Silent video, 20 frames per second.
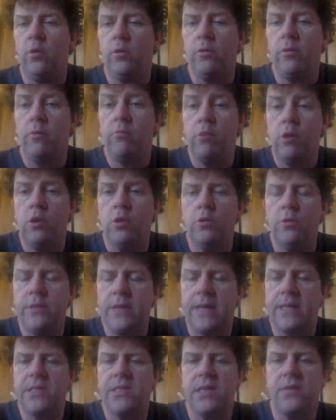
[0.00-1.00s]
or a road,
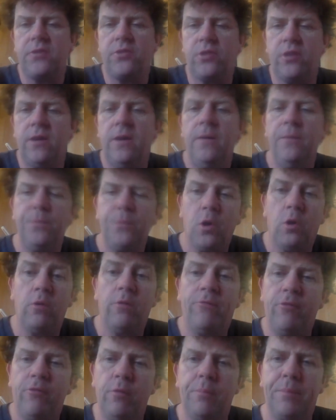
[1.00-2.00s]
etc., or
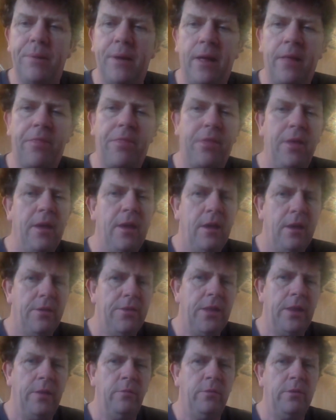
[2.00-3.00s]
a footpath,
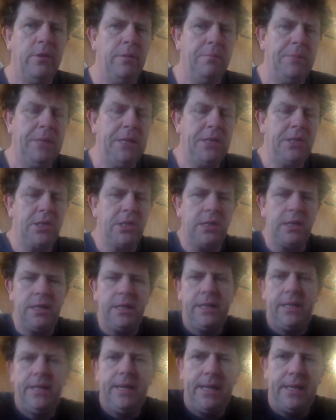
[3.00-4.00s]
then we're
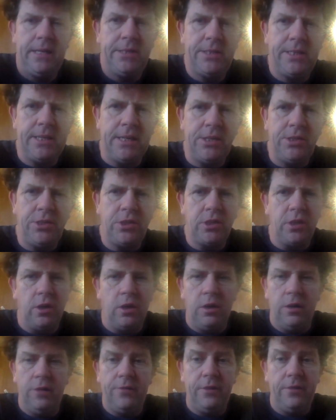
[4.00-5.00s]
immediately in
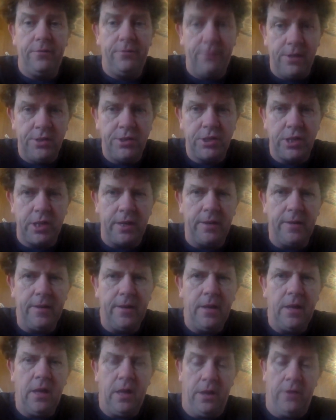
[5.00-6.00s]
danger of infringing
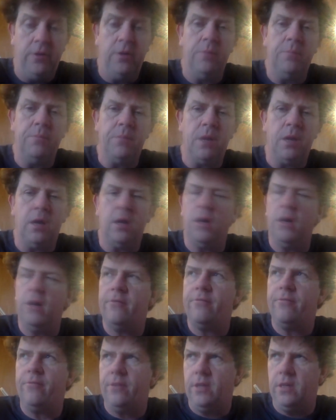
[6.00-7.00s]
a number
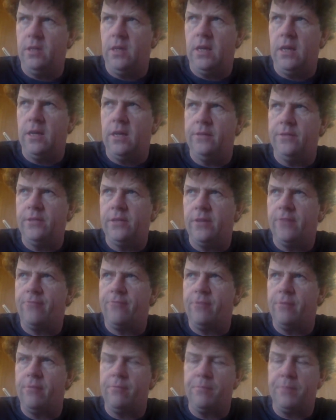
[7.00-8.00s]
of
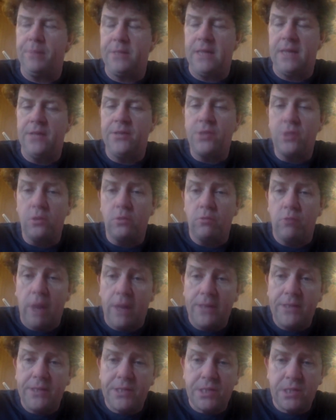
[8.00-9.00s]
different potential
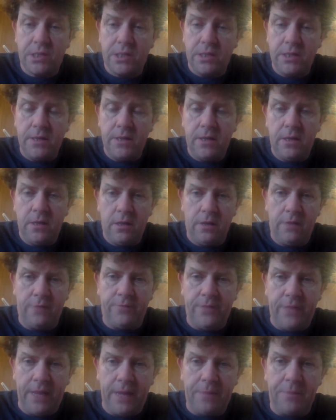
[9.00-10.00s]
rights
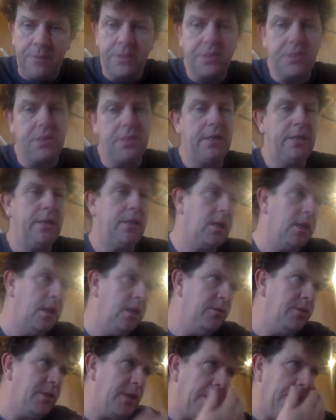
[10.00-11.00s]
of neighbours,
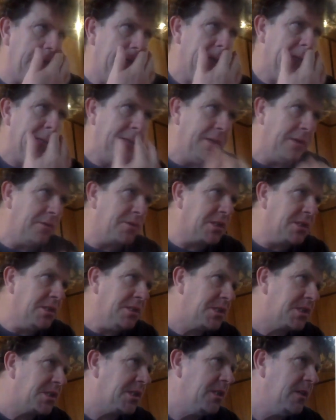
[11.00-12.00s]
including
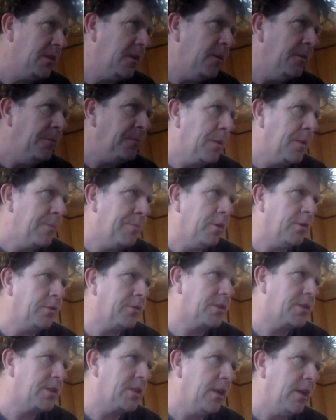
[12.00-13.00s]
nuisance,
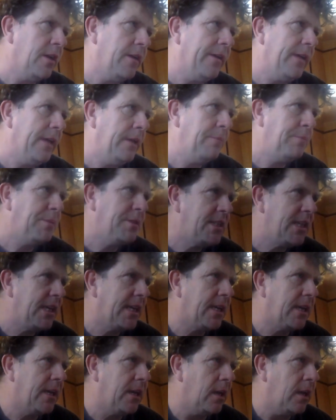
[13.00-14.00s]
but in
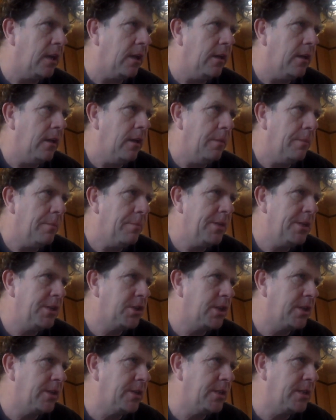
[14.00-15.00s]
particular
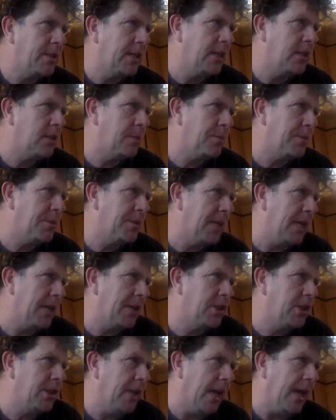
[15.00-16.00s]
breaching the Data
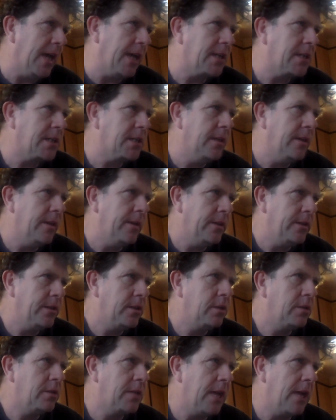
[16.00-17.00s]
Protection Act
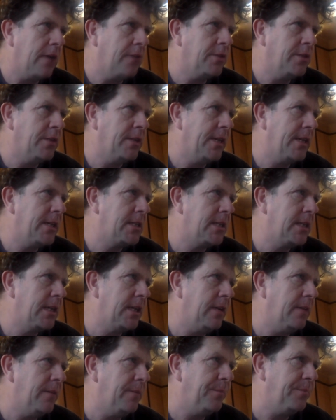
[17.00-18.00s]

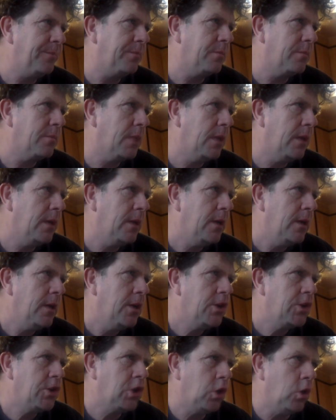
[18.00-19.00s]
2018.
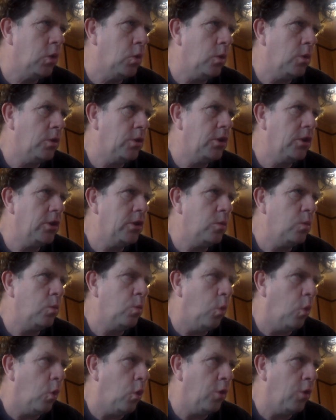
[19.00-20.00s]
So
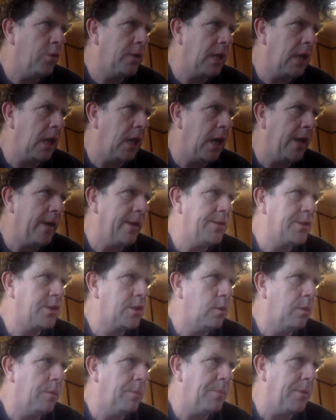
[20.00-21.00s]
warn clients
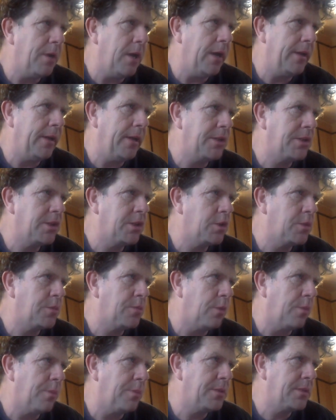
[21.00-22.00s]
who are buying such
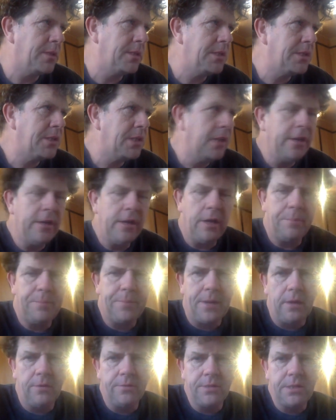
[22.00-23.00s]
properties
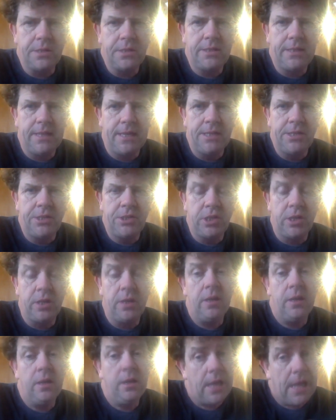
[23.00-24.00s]
about this
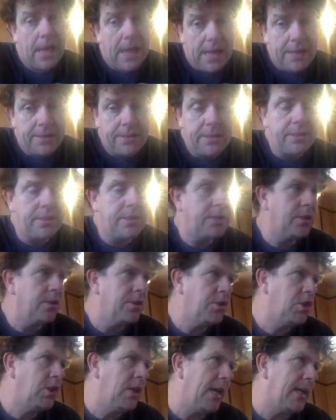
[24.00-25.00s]
danger. Add it to
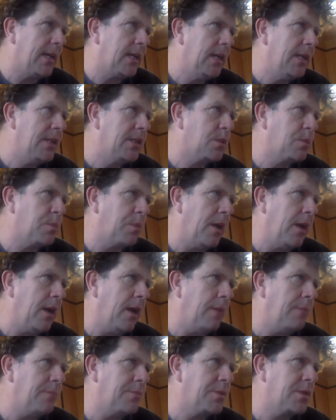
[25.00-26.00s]
your checklist,
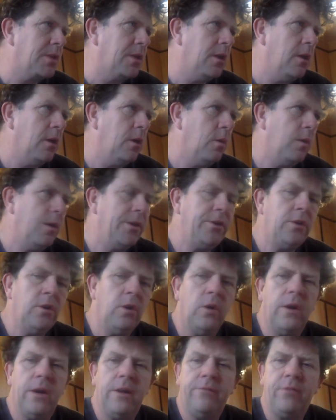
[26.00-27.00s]
perhaps, when
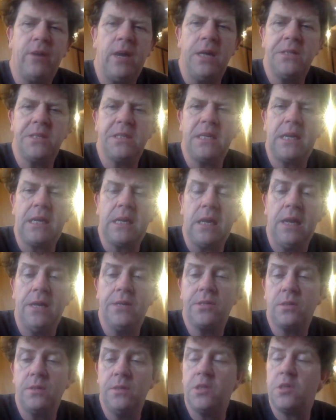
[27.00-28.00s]
you're advising
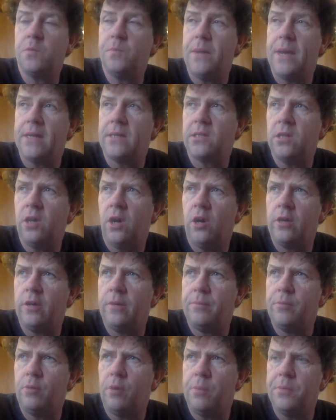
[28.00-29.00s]
clients to inspect
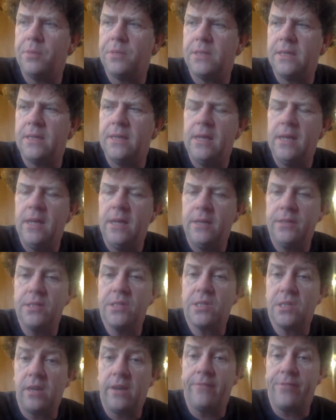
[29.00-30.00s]
target property to
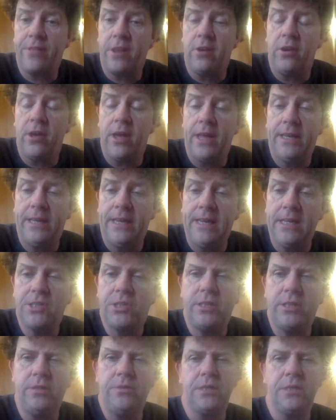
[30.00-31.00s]
see if there are any
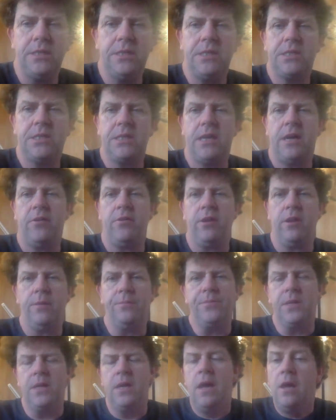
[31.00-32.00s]
issues in this area.
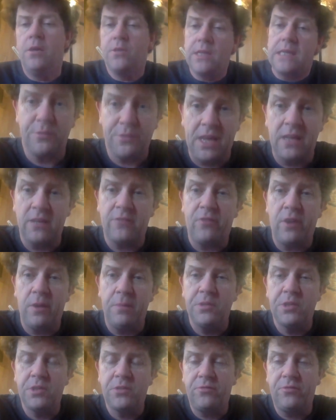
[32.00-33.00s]
So thanks
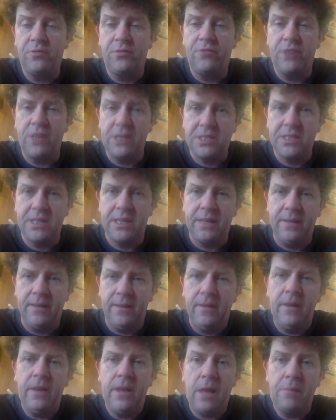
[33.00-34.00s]
very much for listening,
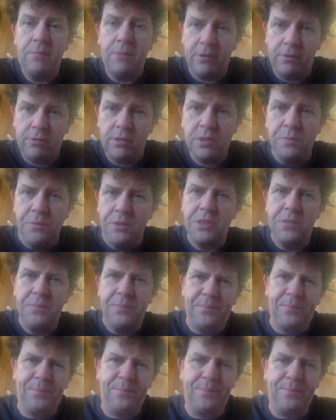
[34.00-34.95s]
and Merry Christmas.